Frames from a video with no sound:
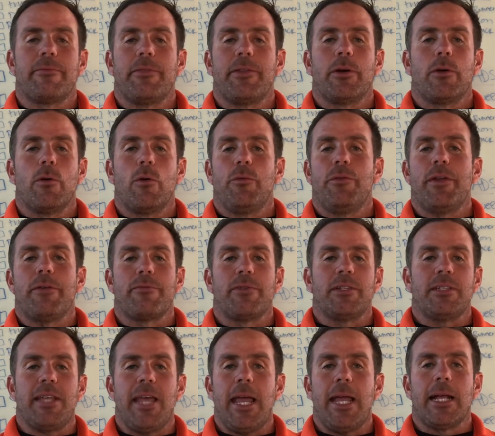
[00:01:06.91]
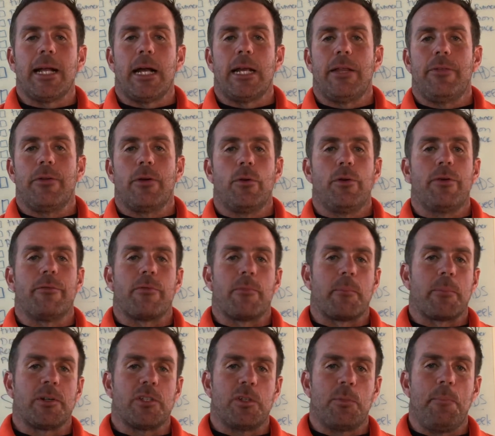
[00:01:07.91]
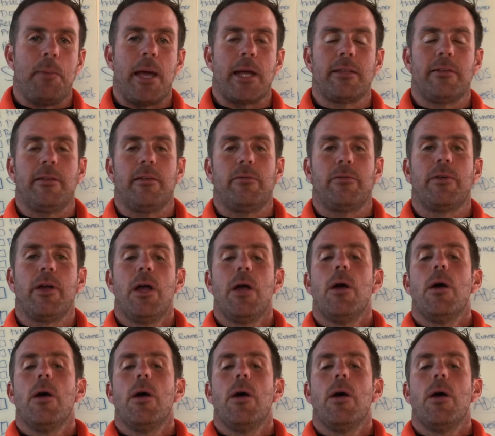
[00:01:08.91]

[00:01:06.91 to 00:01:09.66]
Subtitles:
their own different take on it, their own different perspective.